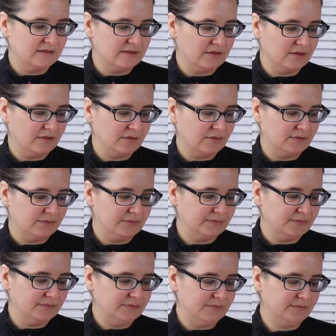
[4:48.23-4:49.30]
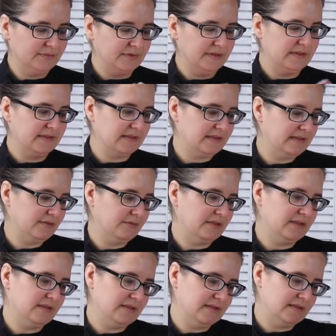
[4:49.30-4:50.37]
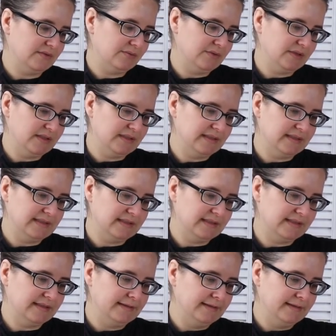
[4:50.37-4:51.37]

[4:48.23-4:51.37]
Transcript: So let's see what this was.